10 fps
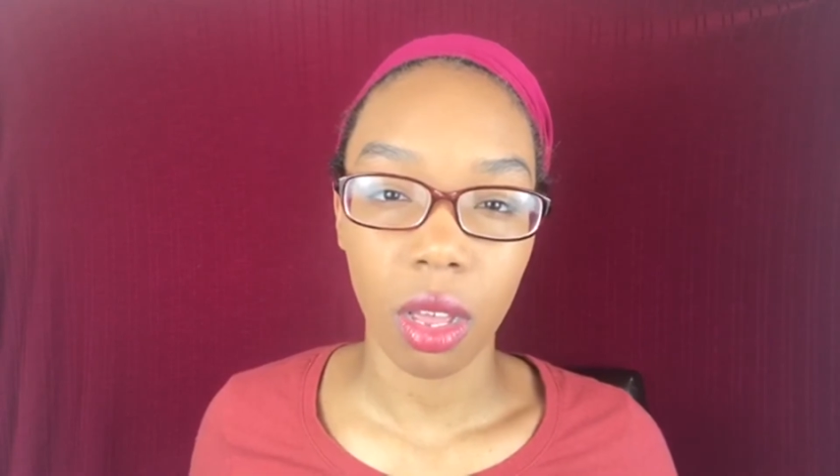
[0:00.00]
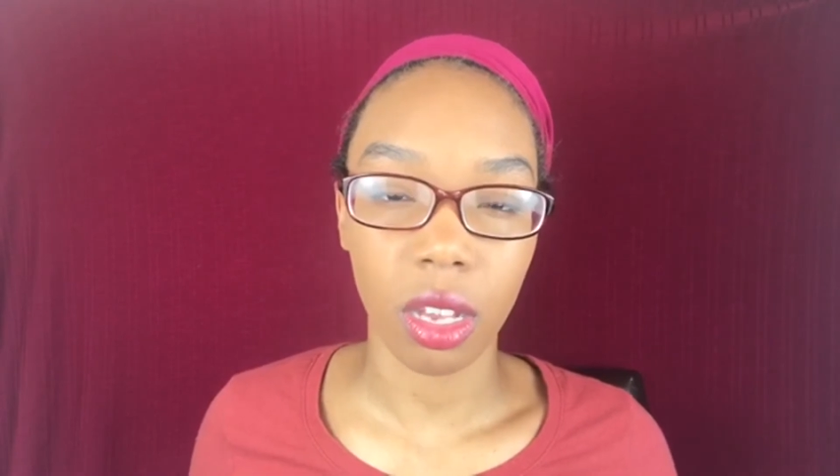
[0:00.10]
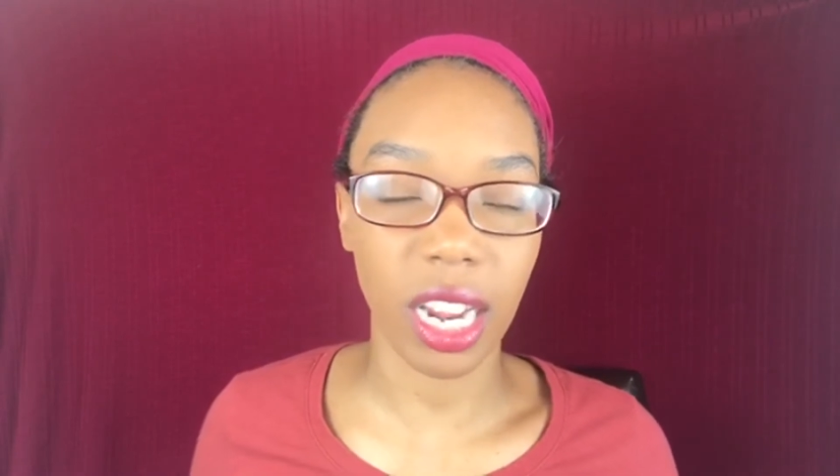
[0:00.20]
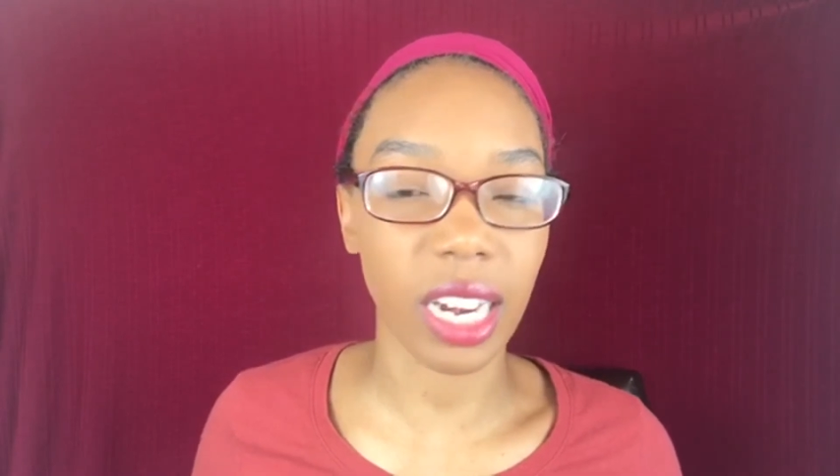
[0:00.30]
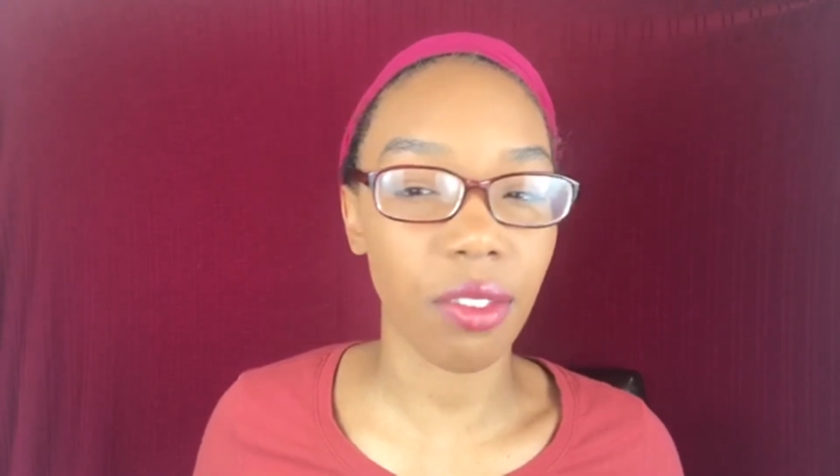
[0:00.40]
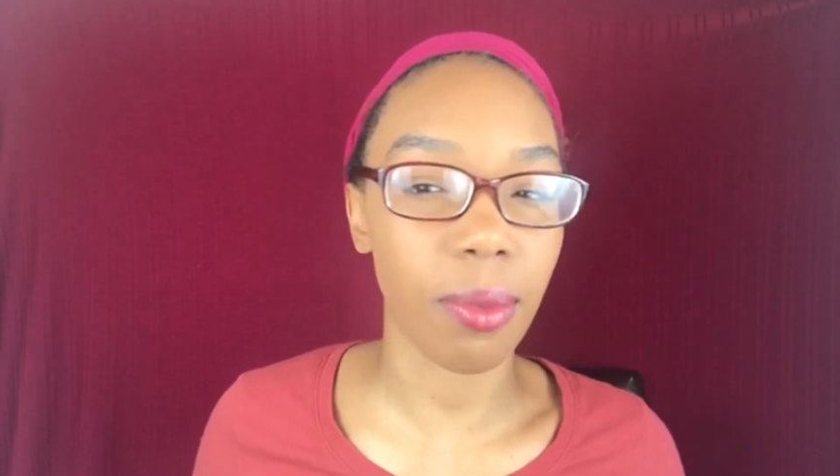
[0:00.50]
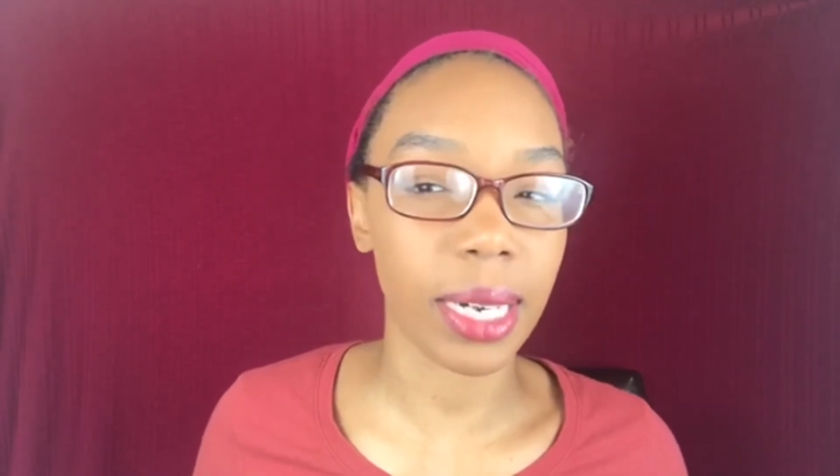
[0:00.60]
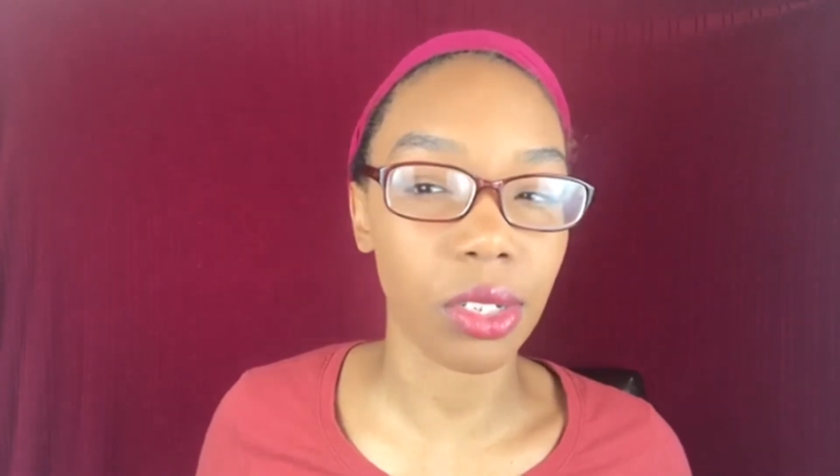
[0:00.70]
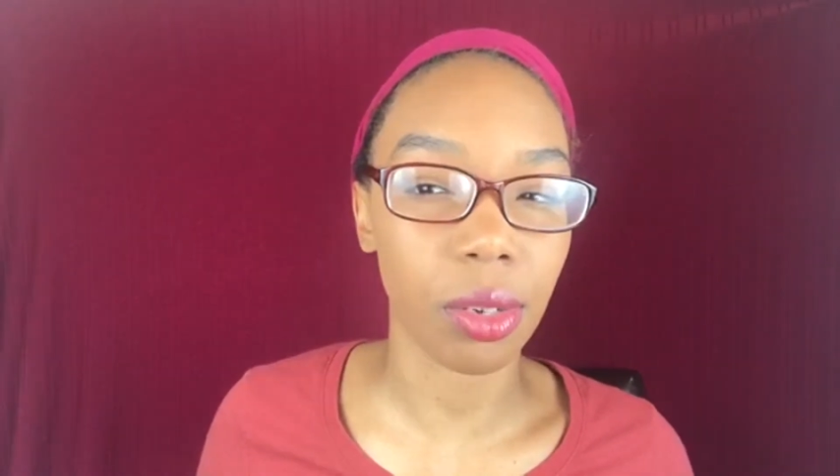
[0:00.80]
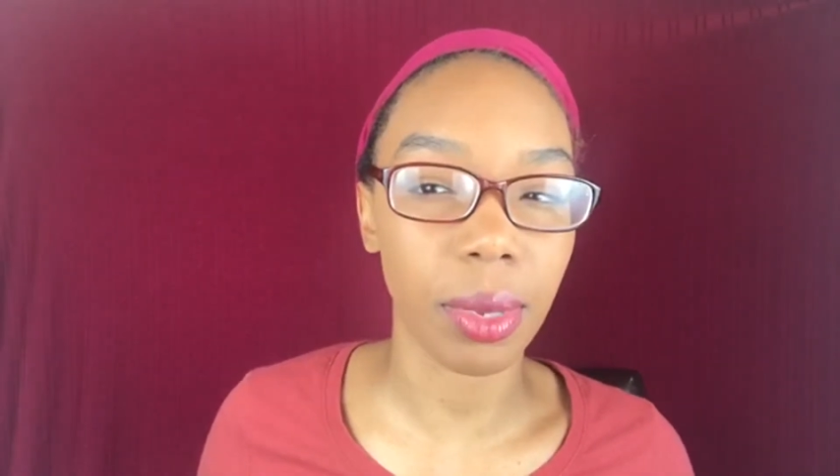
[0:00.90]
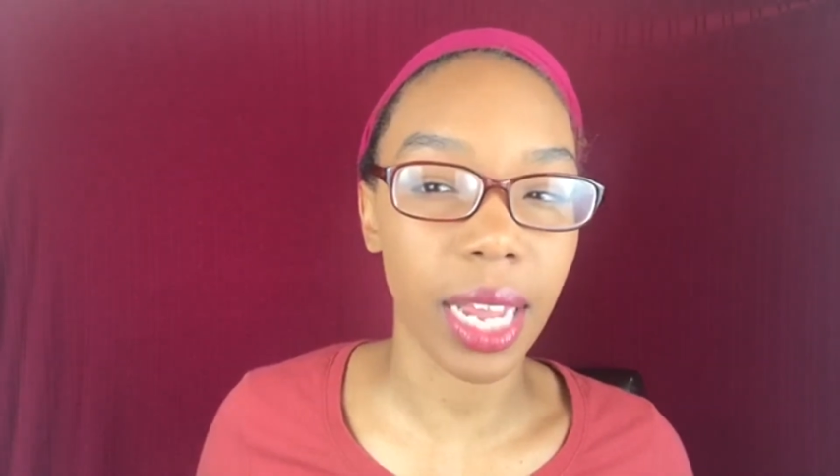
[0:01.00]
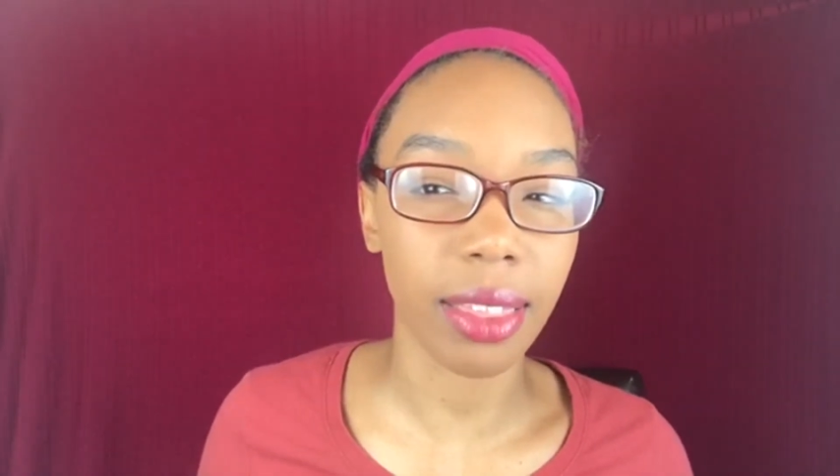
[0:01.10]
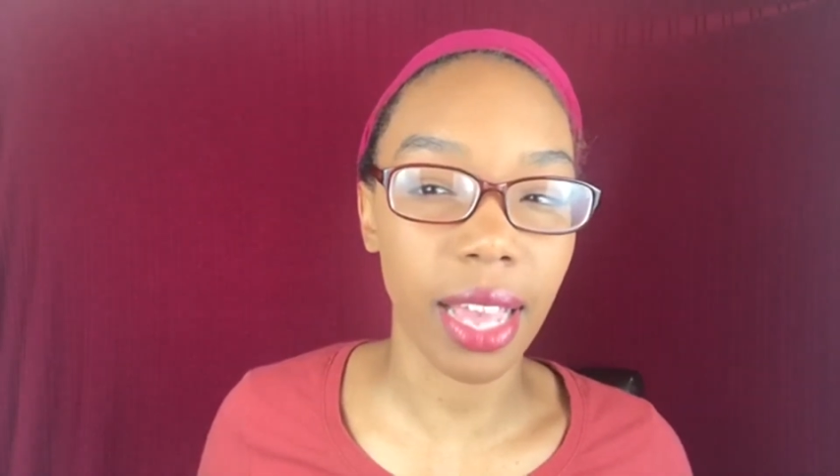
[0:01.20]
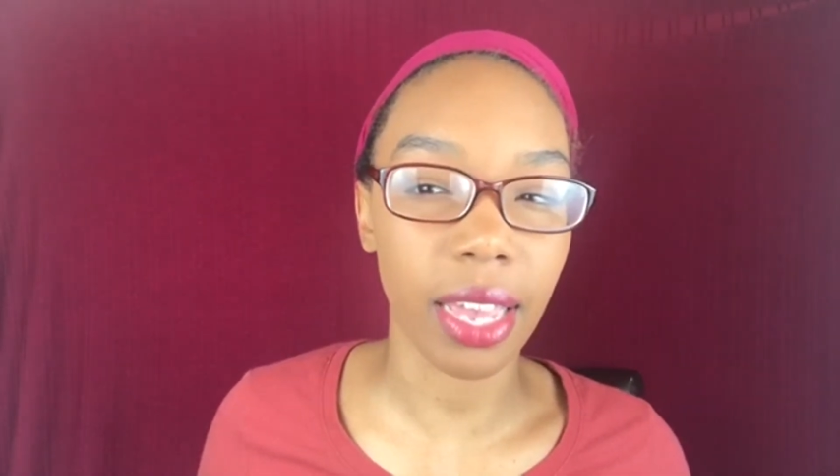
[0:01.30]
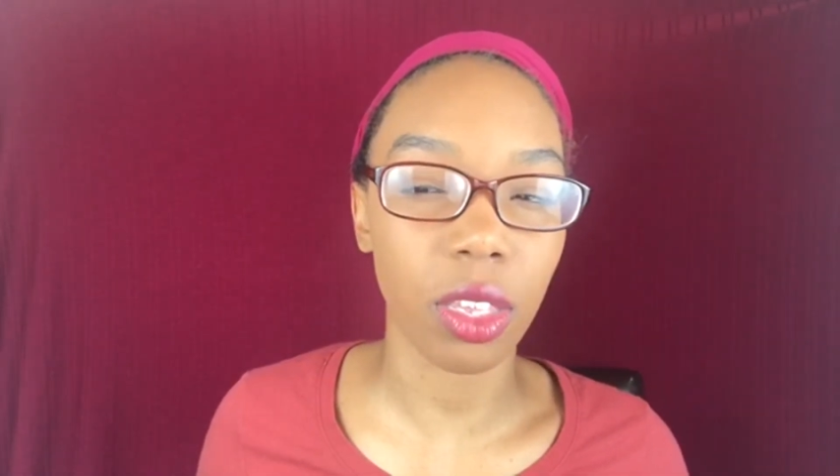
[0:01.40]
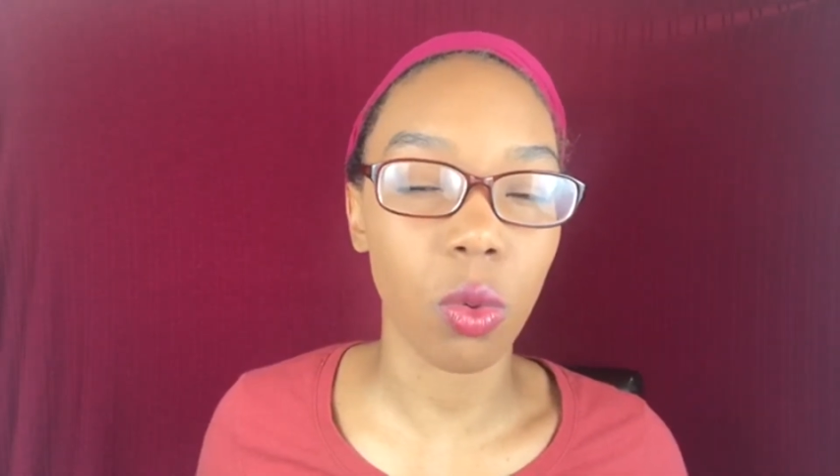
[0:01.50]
And not everybody's going to be like that.